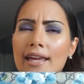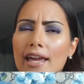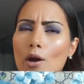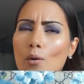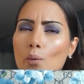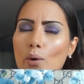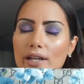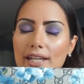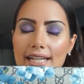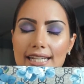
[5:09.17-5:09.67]

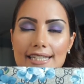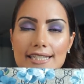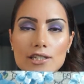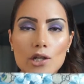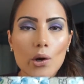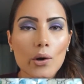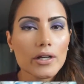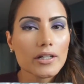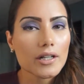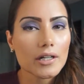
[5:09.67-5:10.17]
and when I
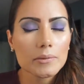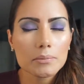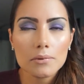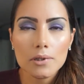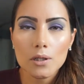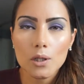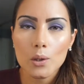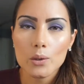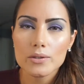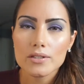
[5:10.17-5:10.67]
saw it up
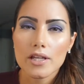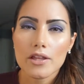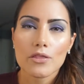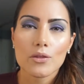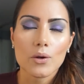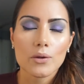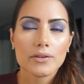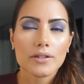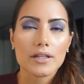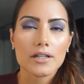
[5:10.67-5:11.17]
close, I
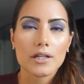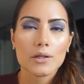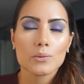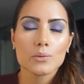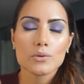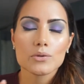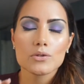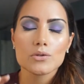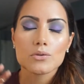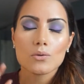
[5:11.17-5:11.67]
thought that it
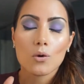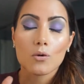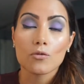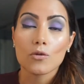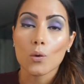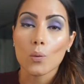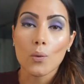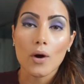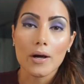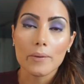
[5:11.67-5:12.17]
was
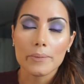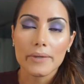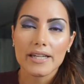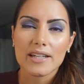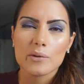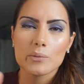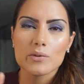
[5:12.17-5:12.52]
overwhelming.